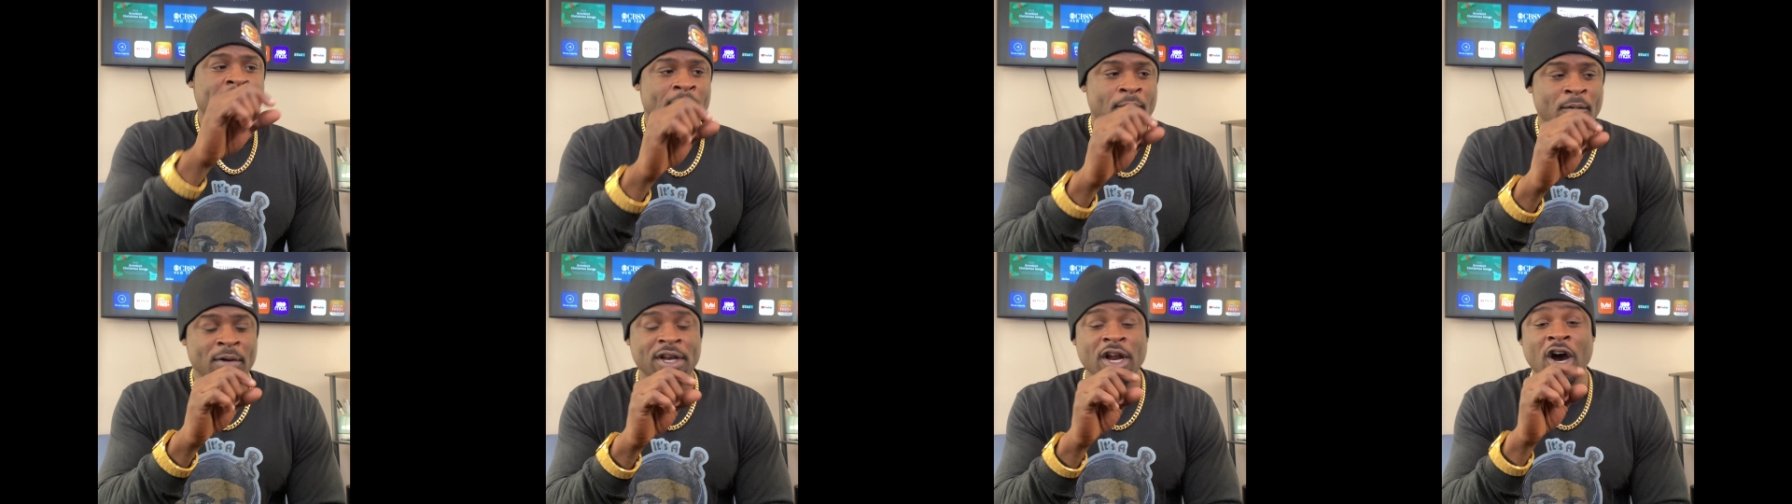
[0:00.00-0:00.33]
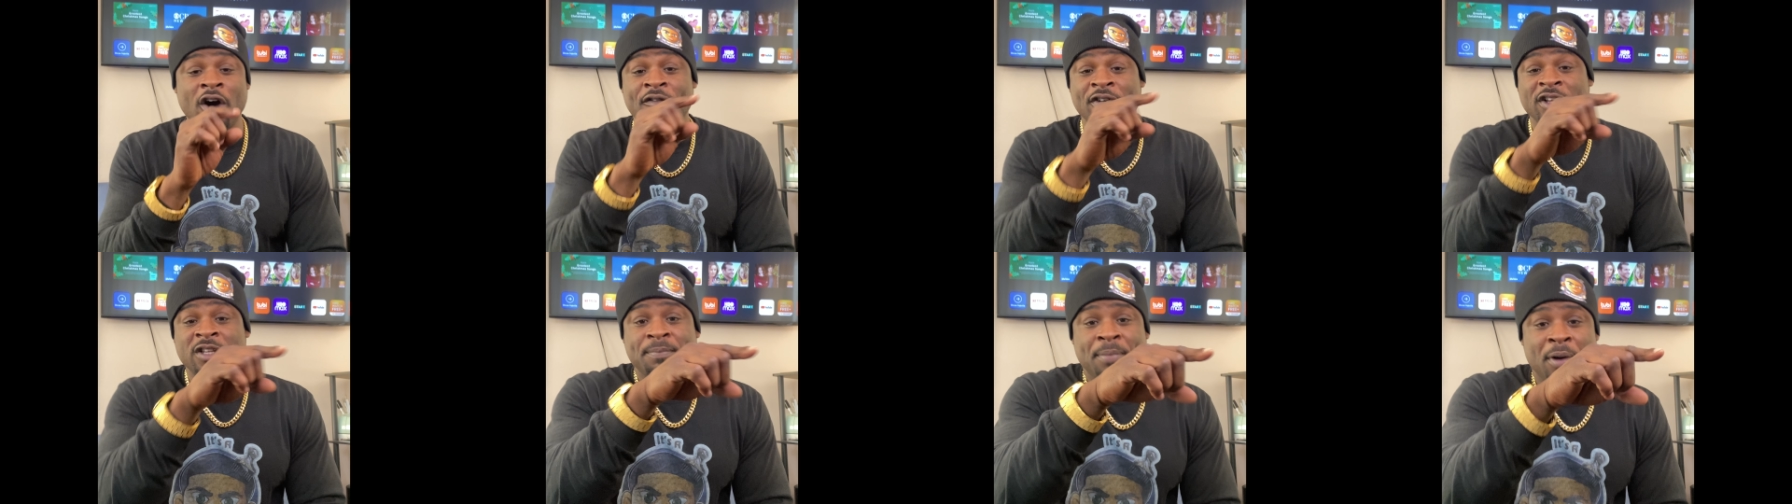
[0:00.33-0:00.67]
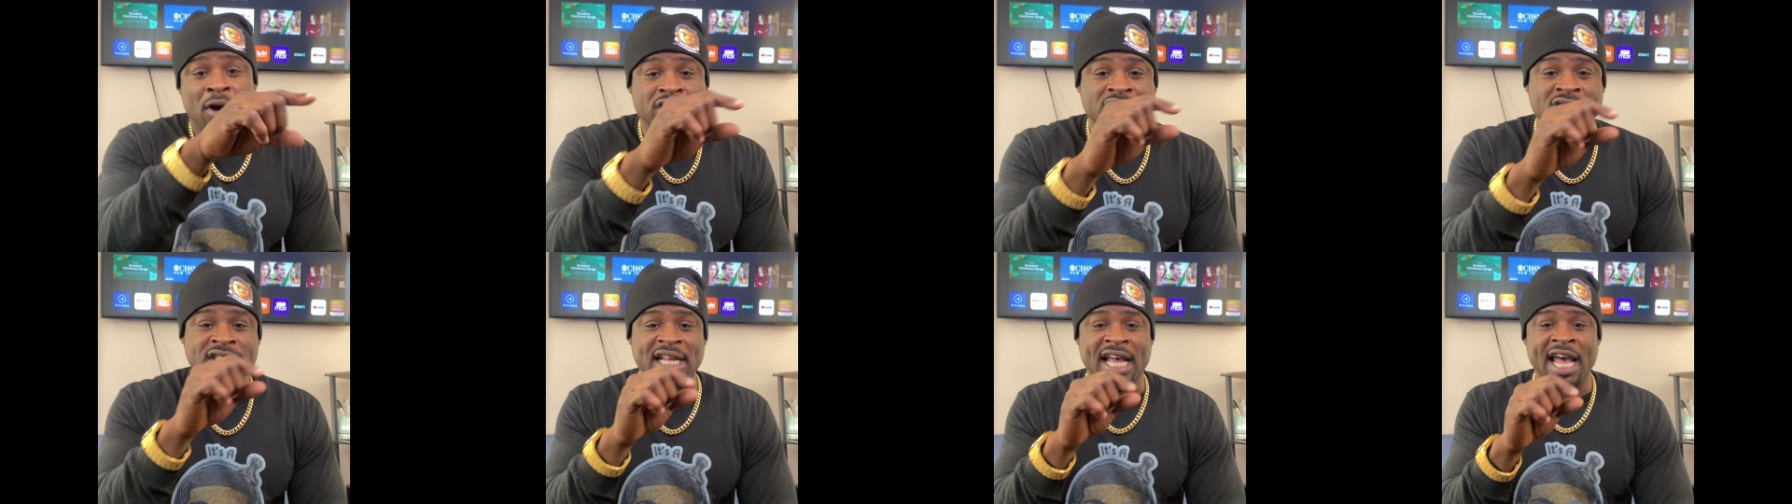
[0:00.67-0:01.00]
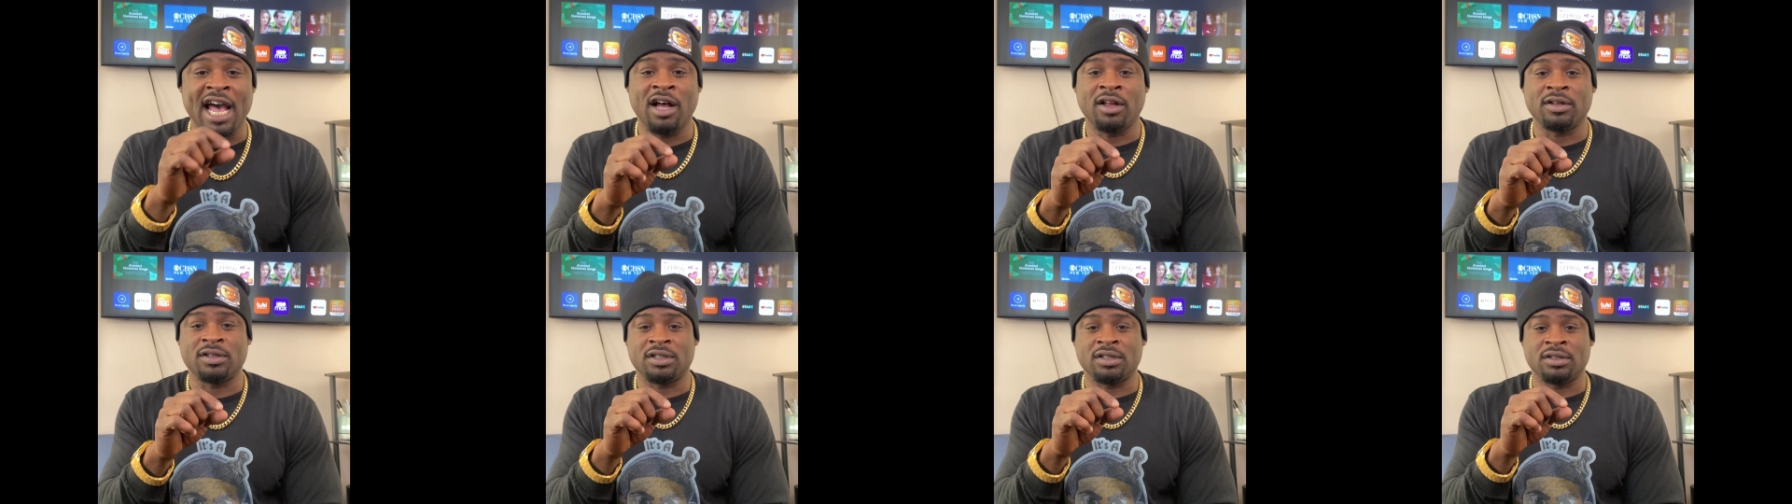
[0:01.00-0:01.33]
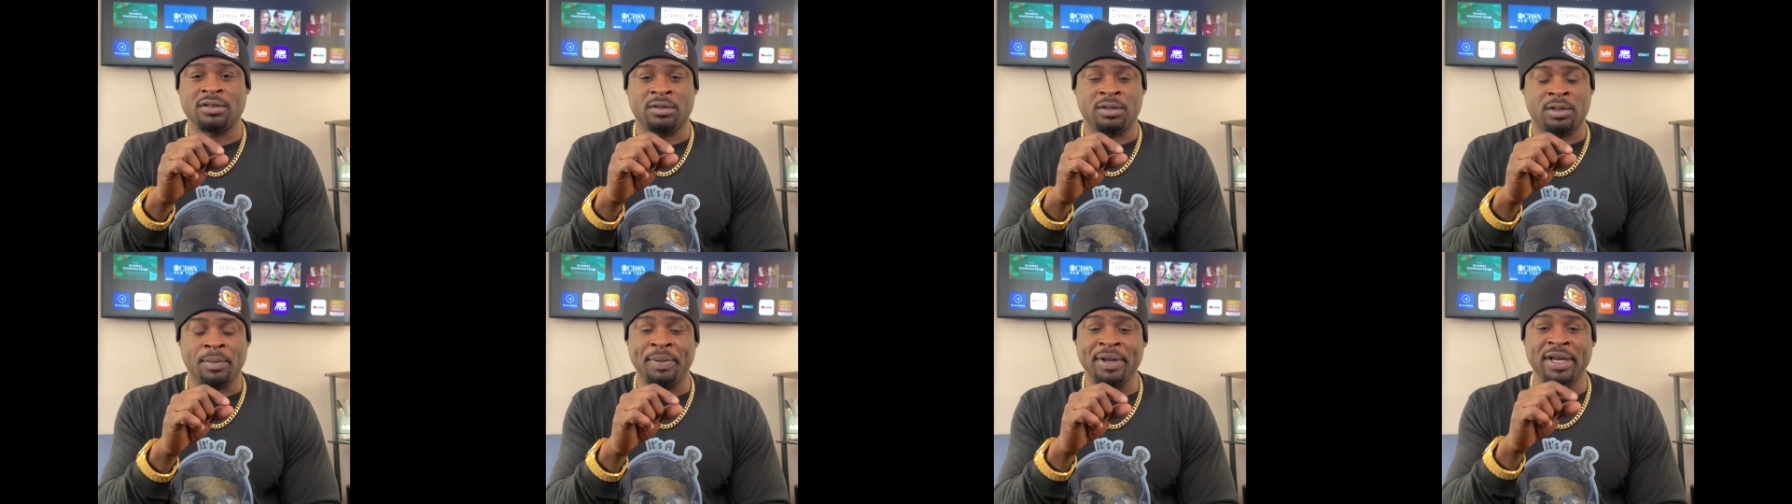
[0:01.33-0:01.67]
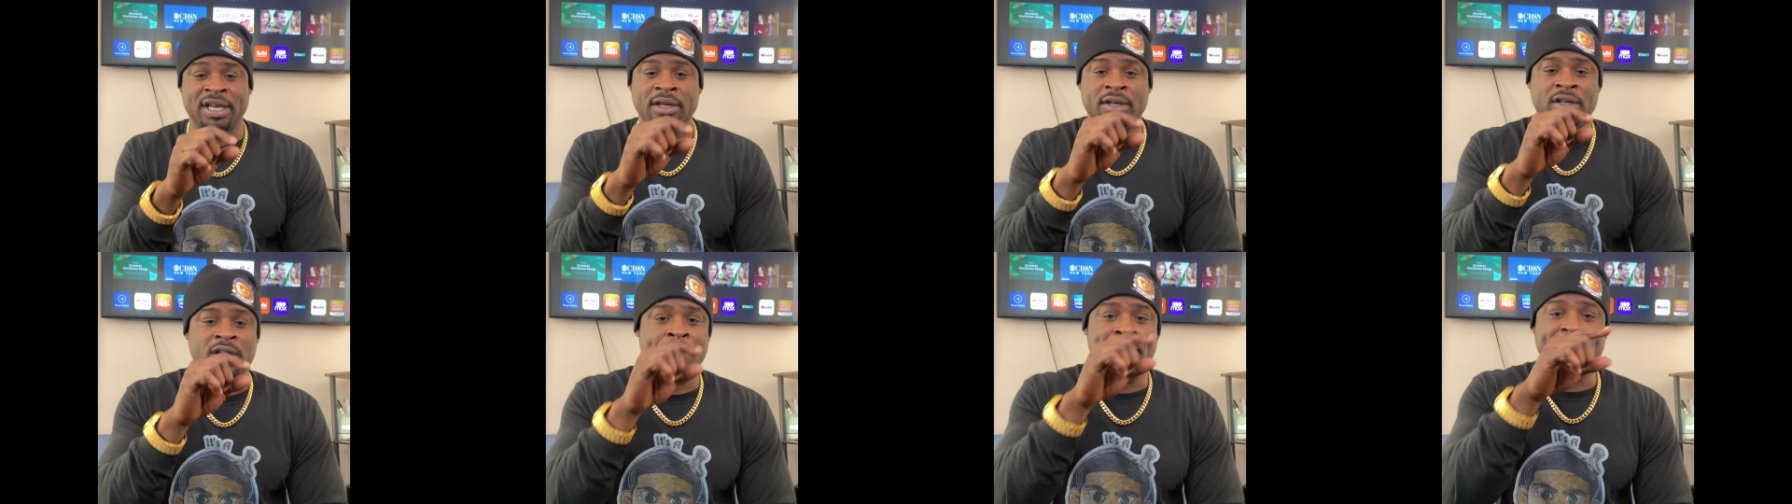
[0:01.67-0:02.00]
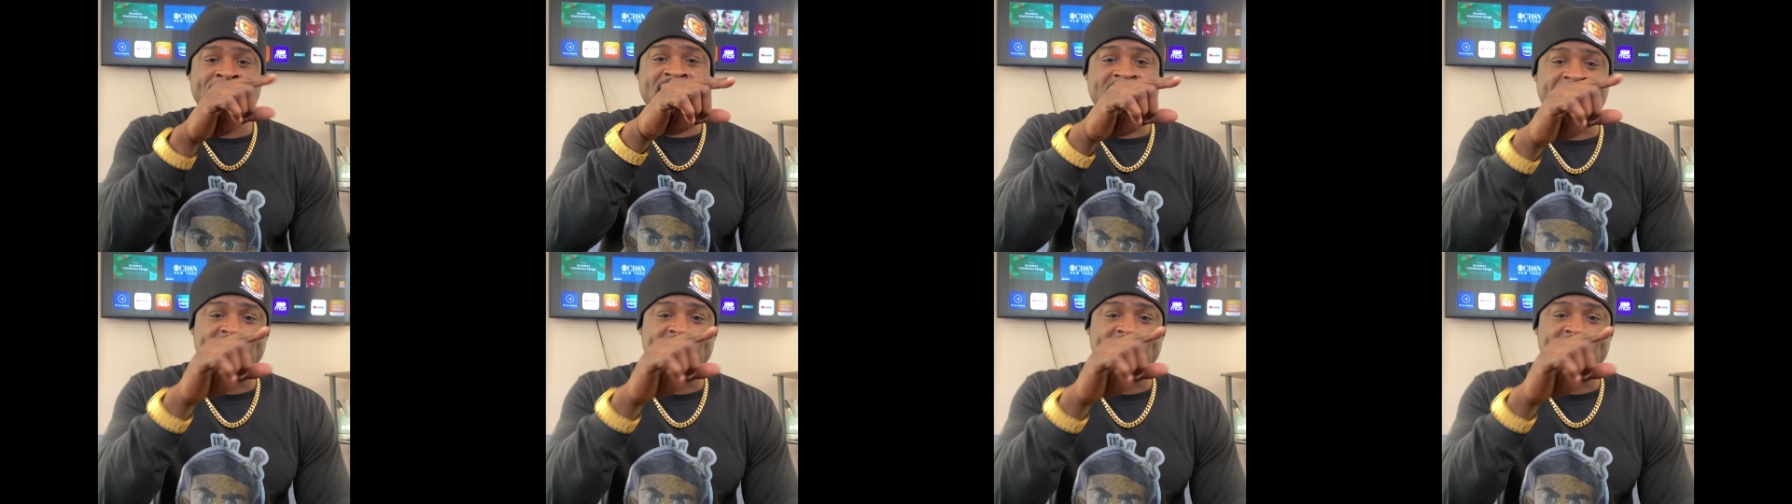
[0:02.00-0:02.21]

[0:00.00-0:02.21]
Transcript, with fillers: we know if this person's out to be the, to be the